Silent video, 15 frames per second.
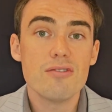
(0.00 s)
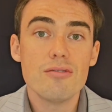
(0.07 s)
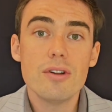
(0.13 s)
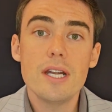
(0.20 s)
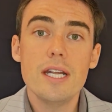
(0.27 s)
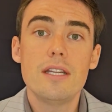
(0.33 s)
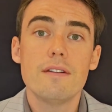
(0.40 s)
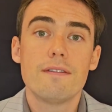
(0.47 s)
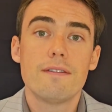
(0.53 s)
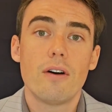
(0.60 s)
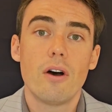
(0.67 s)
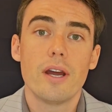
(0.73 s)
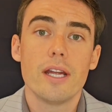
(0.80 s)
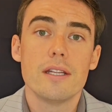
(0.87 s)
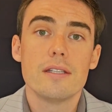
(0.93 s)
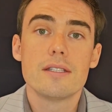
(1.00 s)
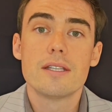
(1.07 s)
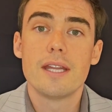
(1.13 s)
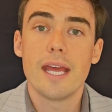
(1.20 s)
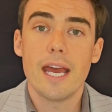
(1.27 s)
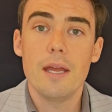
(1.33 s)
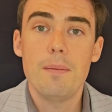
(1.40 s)
really defines
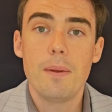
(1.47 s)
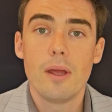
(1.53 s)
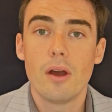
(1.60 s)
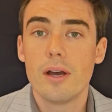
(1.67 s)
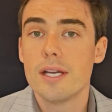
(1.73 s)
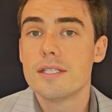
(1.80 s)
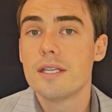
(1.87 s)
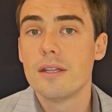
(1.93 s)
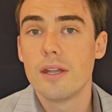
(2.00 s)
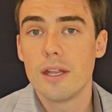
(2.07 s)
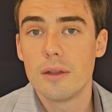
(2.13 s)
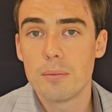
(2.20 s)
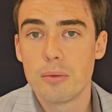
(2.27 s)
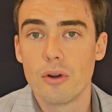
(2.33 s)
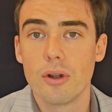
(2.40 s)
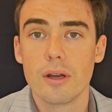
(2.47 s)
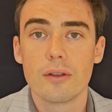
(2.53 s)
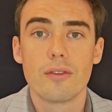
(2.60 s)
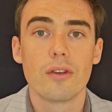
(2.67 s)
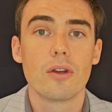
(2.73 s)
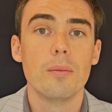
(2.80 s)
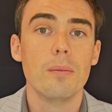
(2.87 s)
the APIs and then the products
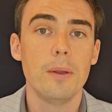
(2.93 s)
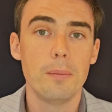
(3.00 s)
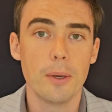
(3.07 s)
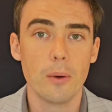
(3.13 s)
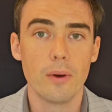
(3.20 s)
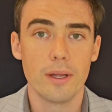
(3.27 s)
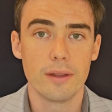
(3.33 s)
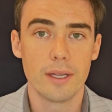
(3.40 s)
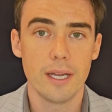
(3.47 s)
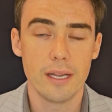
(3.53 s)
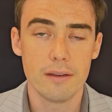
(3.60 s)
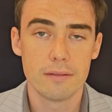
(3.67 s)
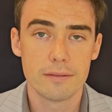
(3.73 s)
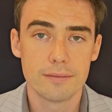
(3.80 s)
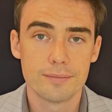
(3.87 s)
that can be built underneath.